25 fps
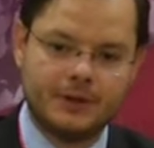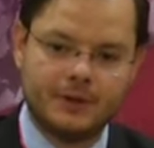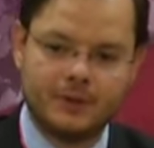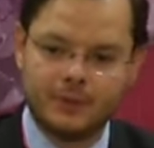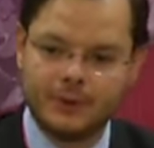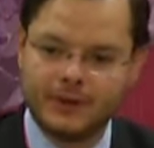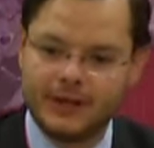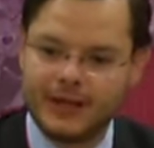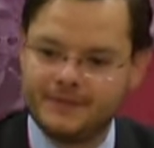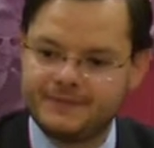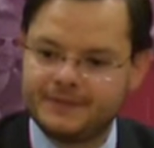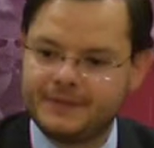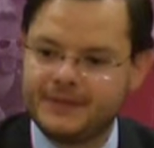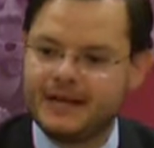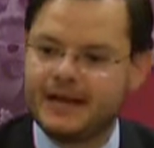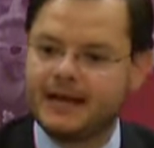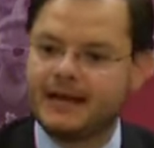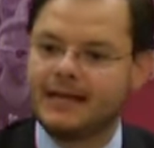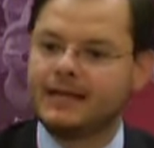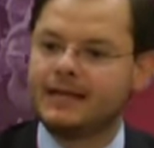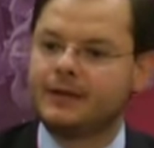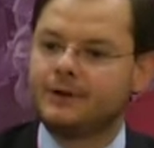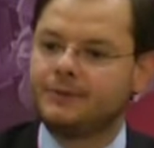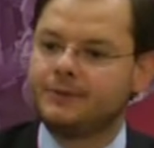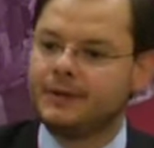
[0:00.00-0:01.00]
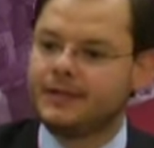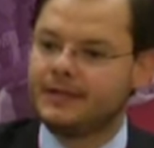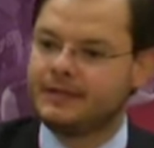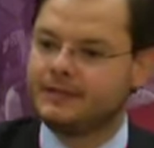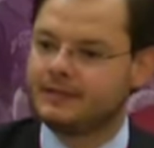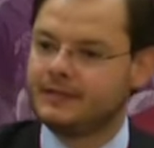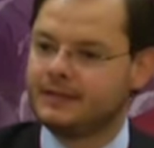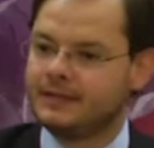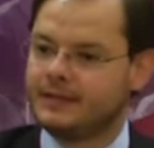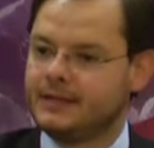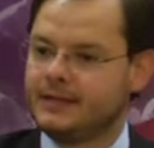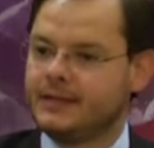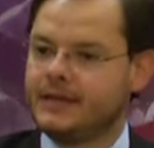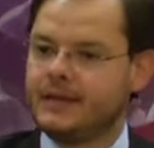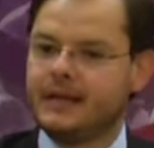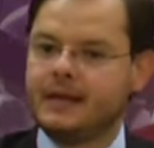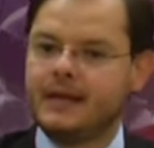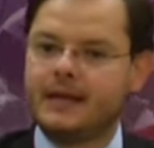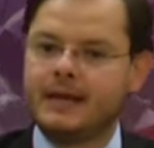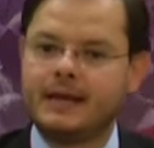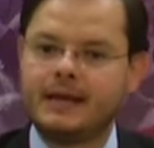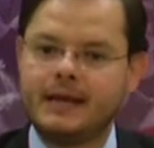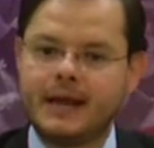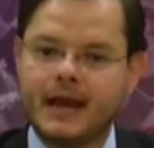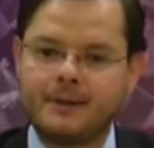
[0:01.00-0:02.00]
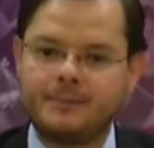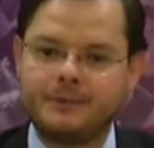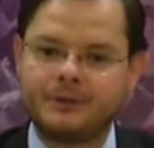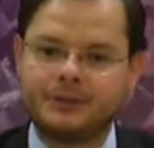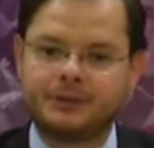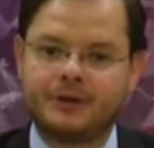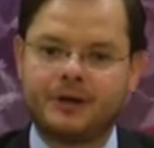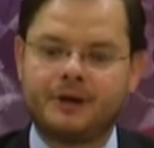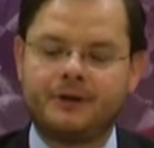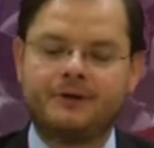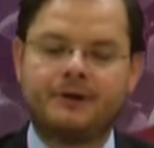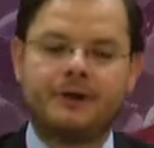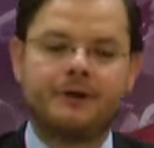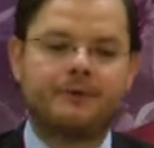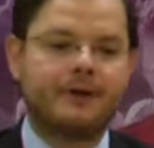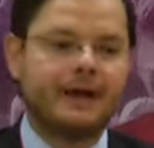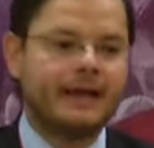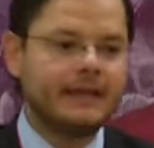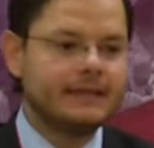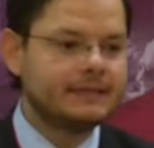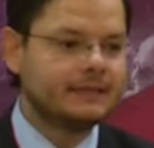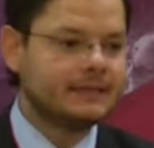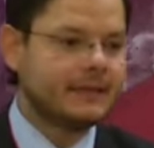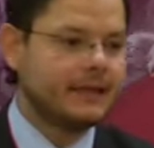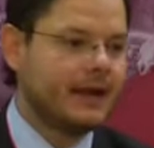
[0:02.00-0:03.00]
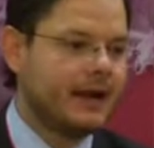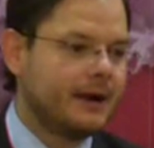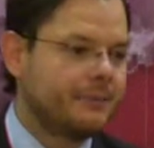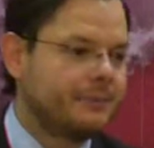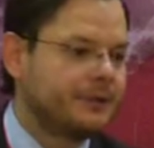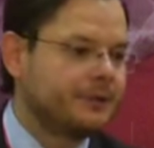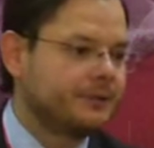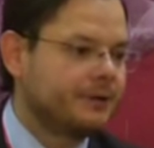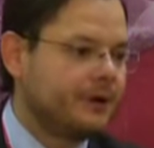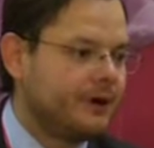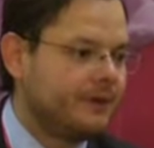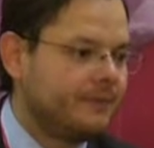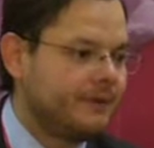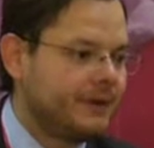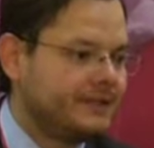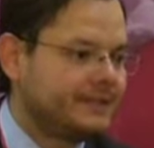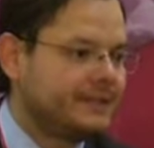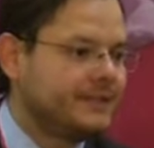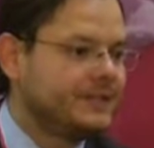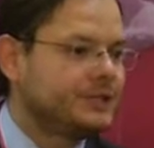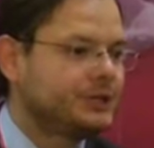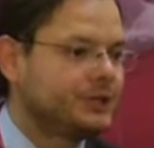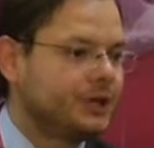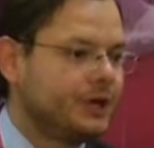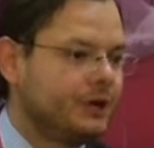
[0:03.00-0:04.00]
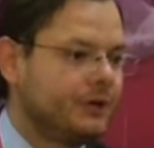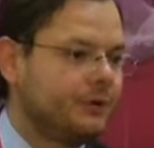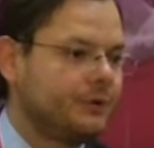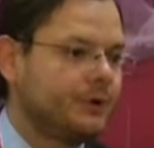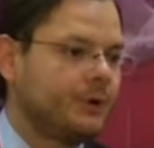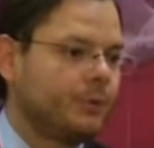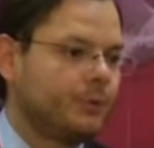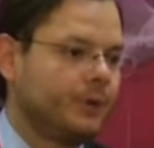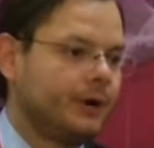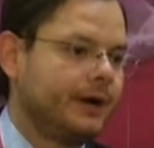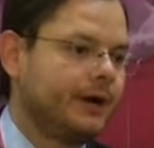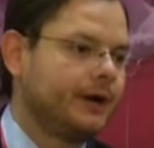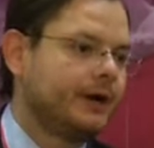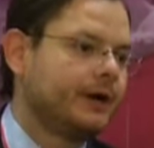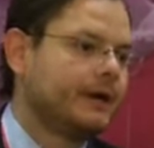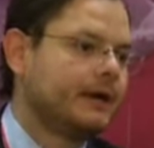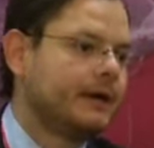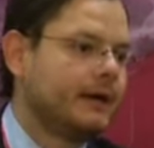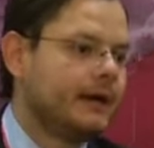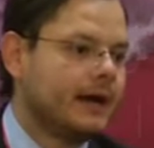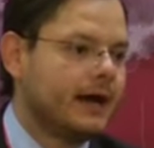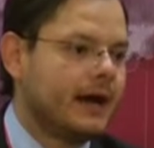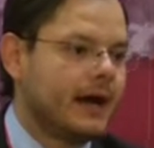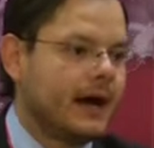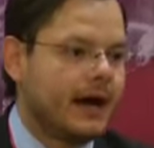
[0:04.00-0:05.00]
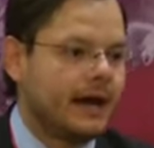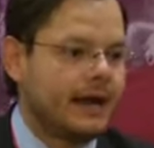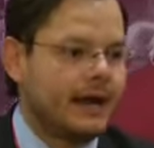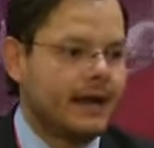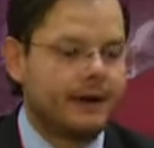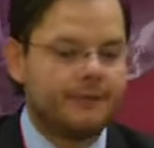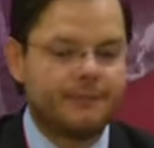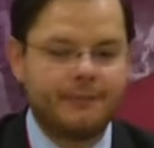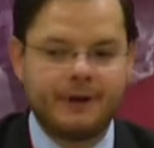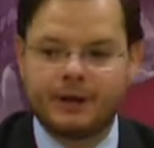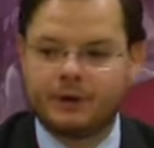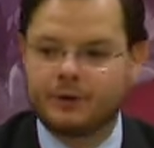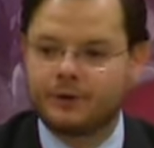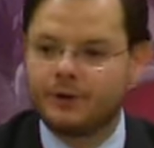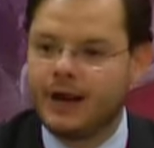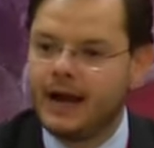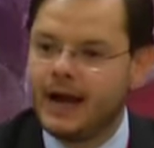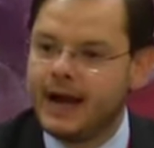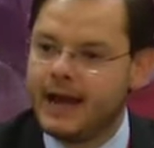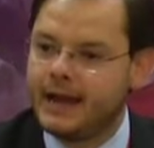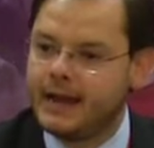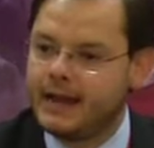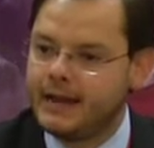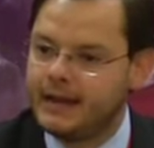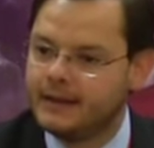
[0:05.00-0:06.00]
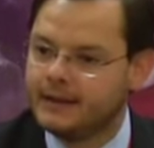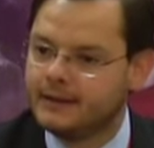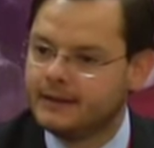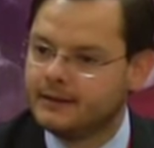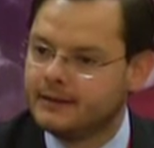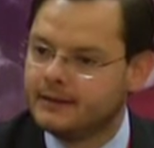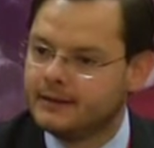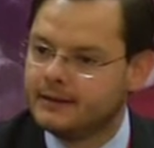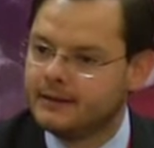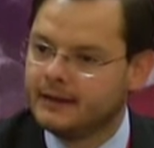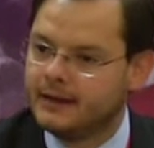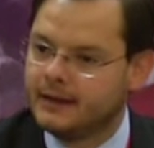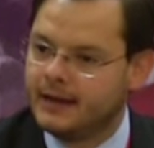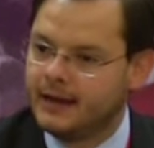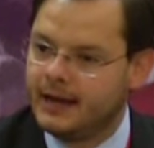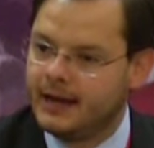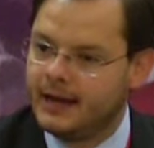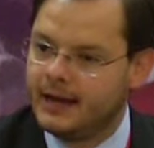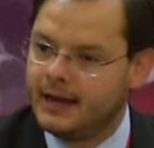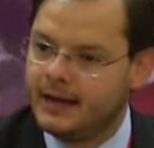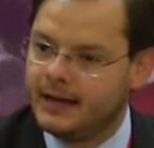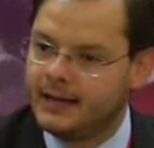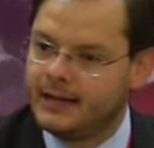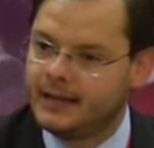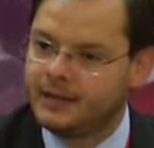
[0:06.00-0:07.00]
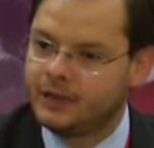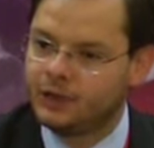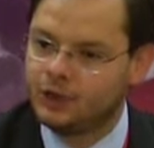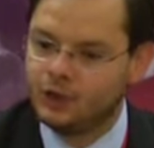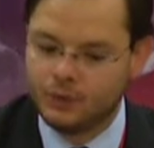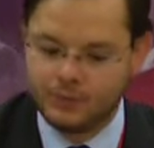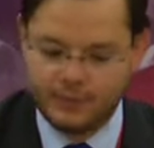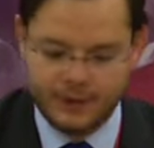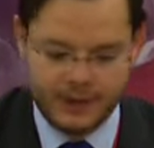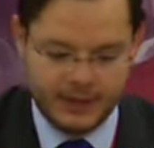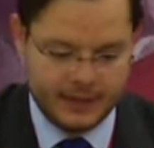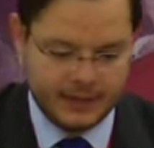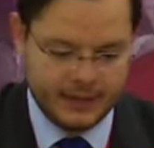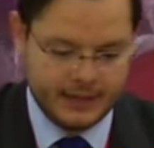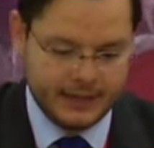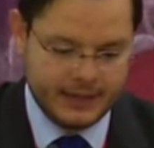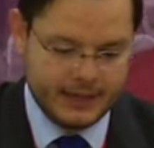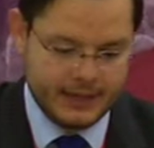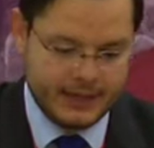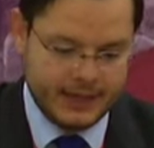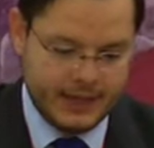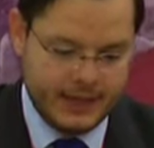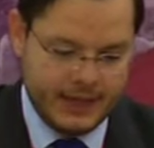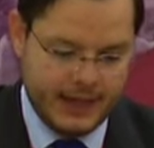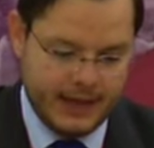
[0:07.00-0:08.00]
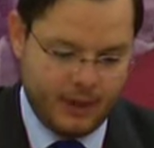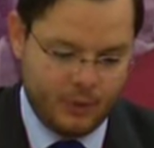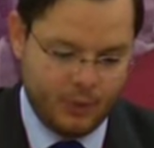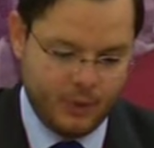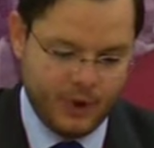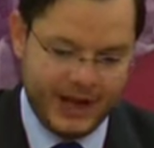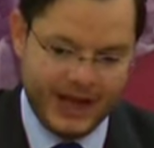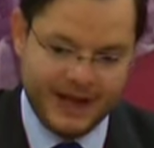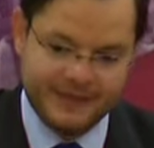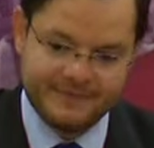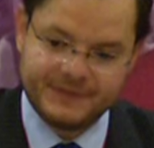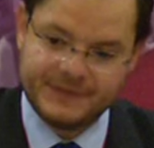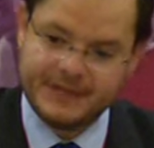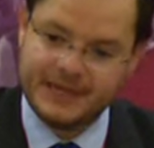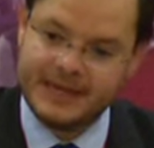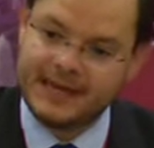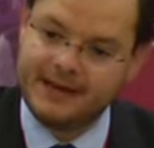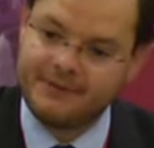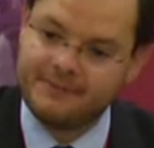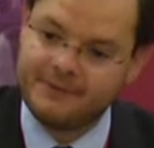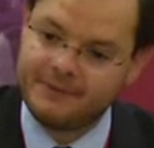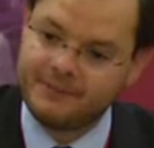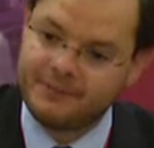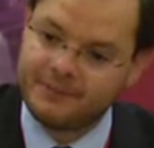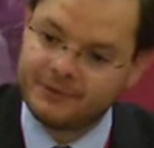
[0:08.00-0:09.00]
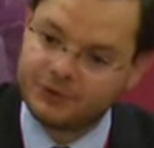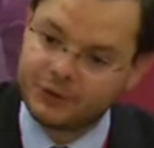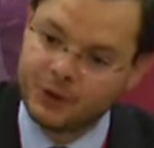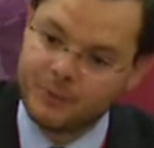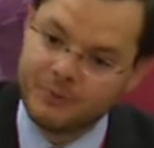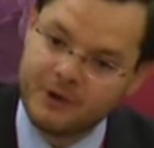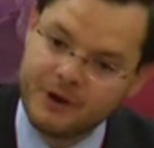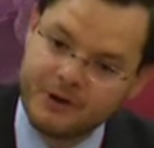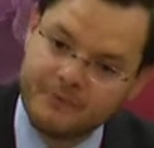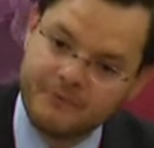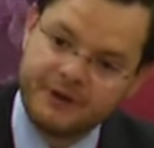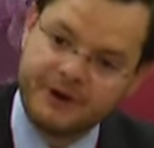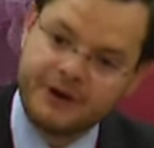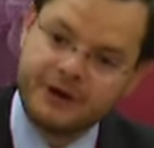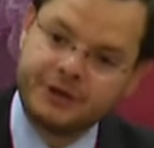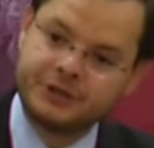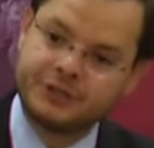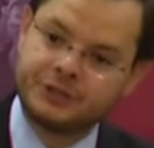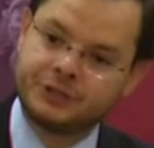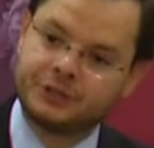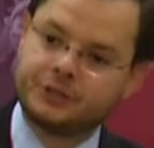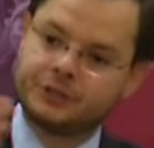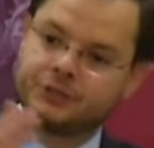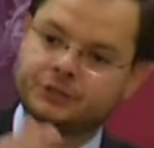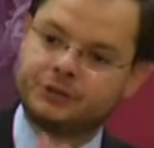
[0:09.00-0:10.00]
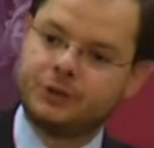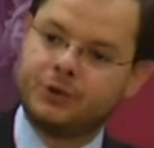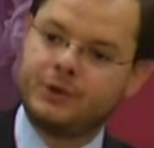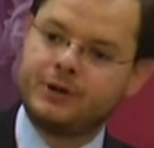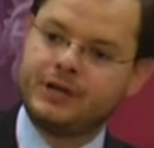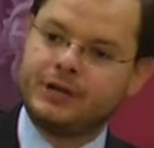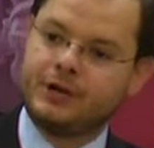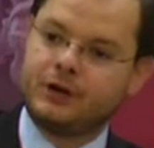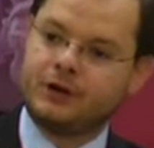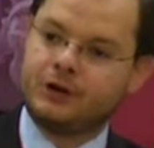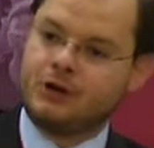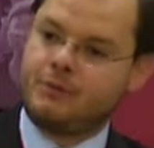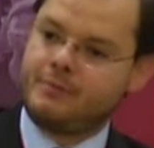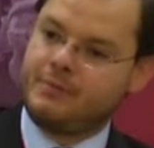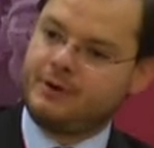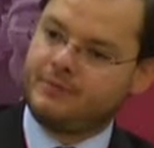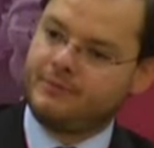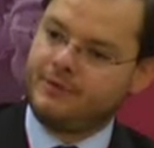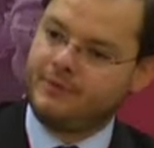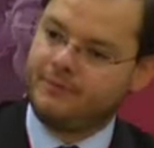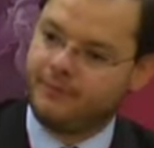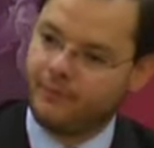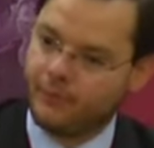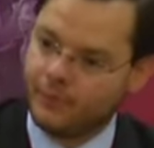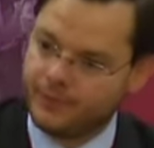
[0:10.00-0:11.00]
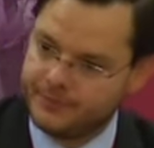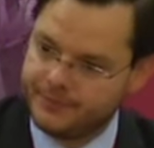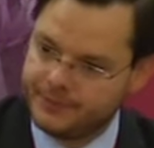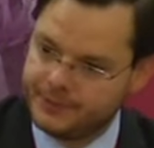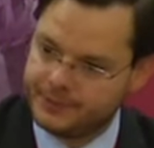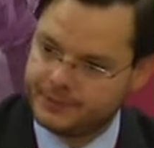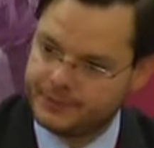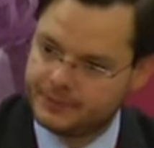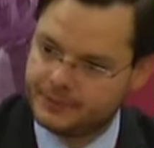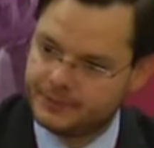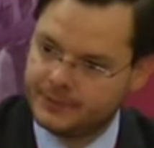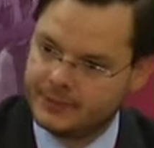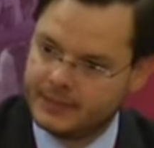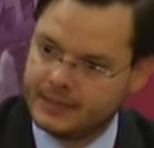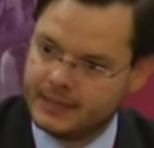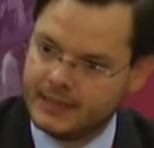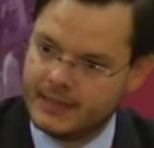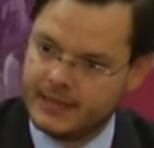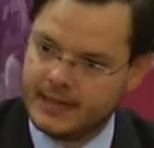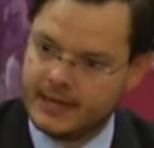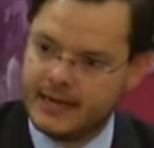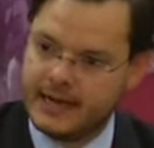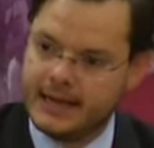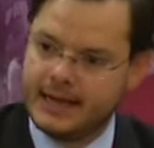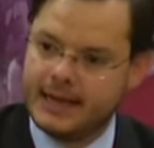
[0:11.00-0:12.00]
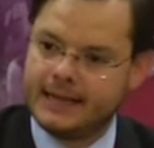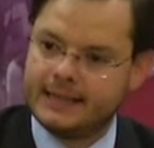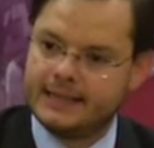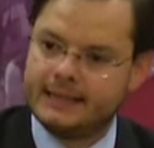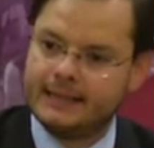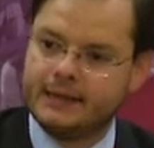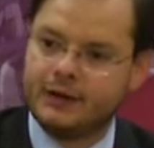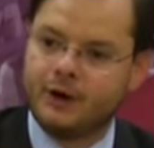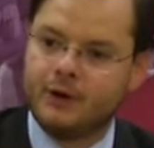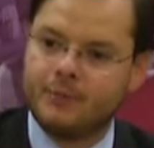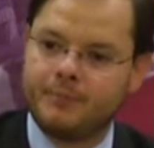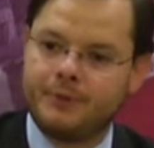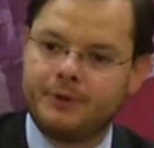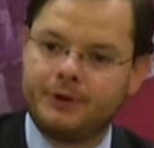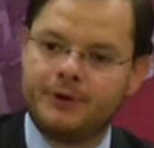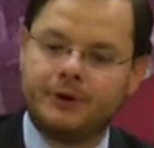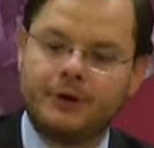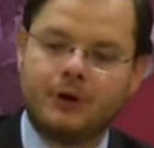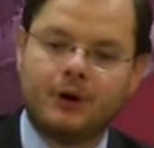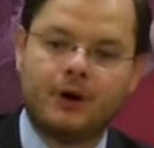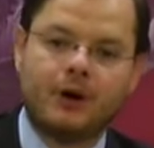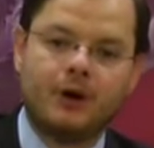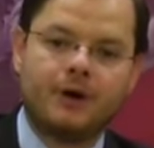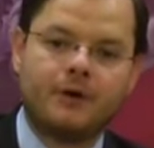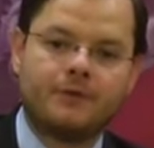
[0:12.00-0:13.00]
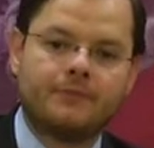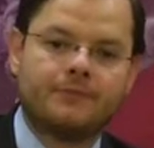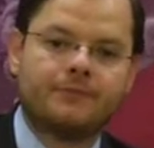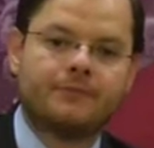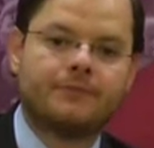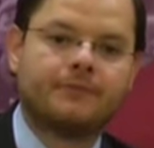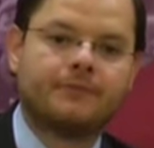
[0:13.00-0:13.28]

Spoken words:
We have seen an increase in arbitrary arrests, and arbitrary arrests in January were at a record high in Cuba. We have seen even some reversals on economic reforms. The number of